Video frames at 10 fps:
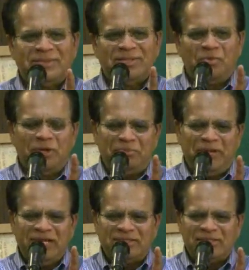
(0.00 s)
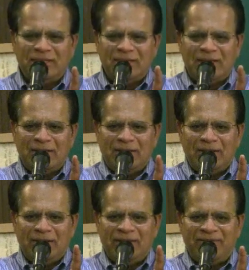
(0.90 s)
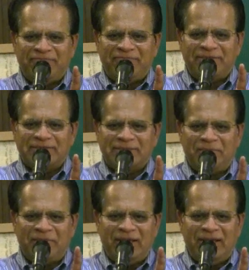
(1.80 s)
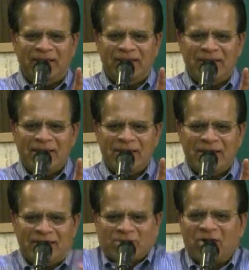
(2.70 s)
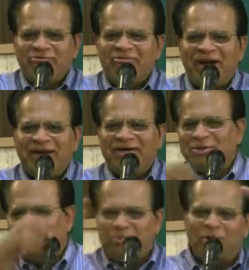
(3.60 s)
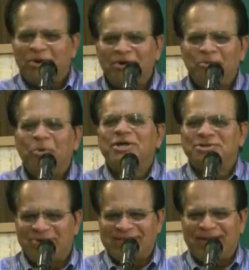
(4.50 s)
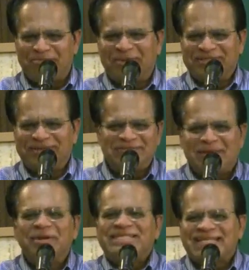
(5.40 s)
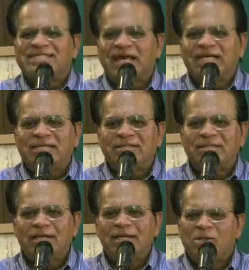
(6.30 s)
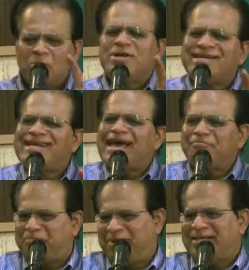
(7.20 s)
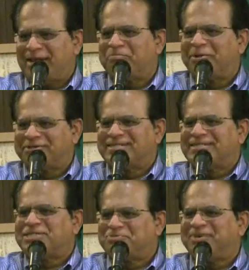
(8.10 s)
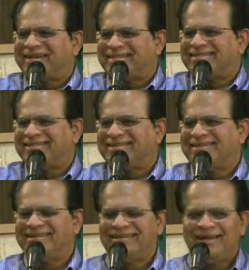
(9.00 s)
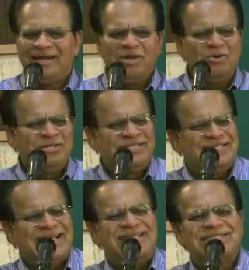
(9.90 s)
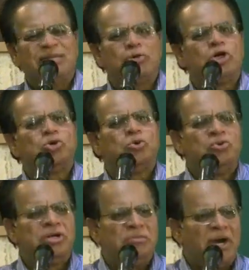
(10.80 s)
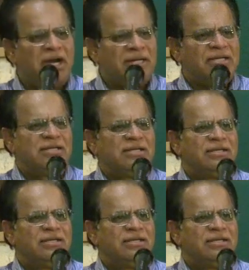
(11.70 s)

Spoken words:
The word means, if somebody is on fire, don't pour water on that person. If somebody's excited, don't dampen that person's spirit. Don't say some crude remark.